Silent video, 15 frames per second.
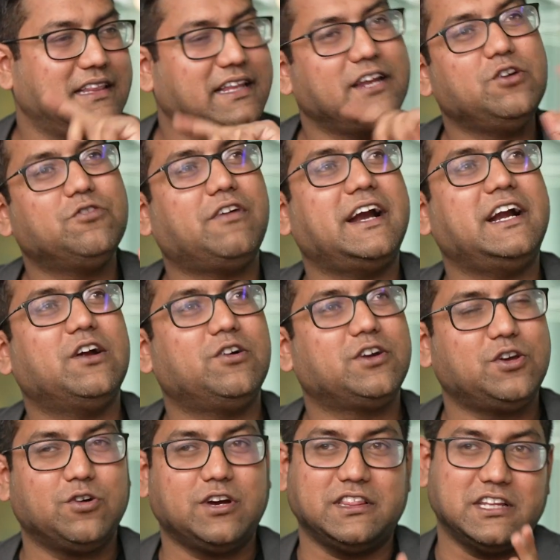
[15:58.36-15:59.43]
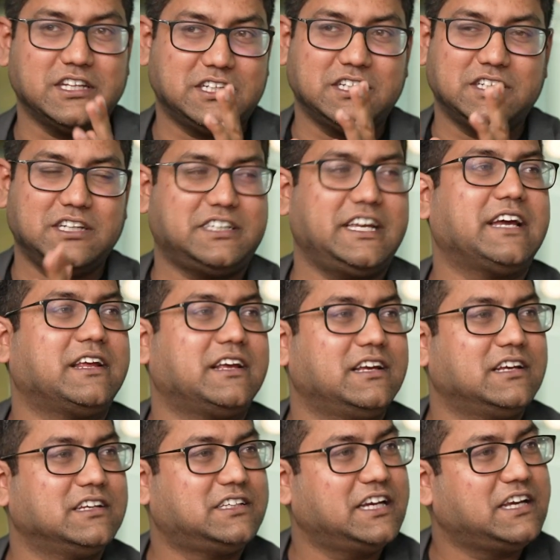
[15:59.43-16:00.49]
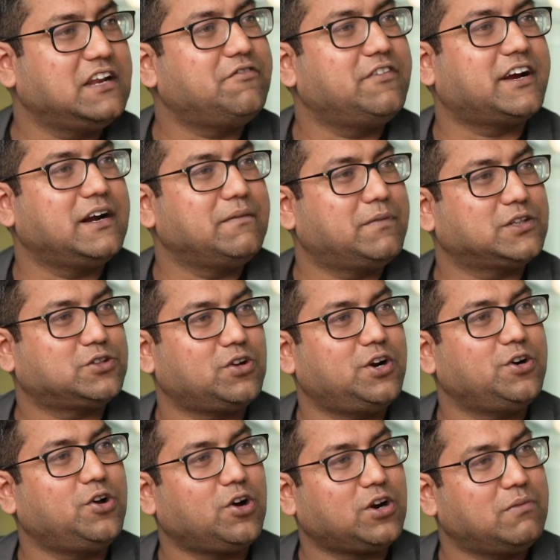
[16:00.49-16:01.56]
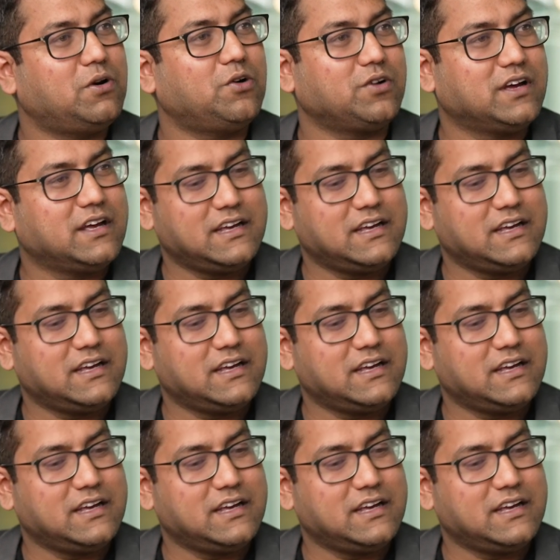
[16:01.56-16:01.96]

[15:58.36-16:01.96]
And then you find out, okay, this is the significant persona to talk about.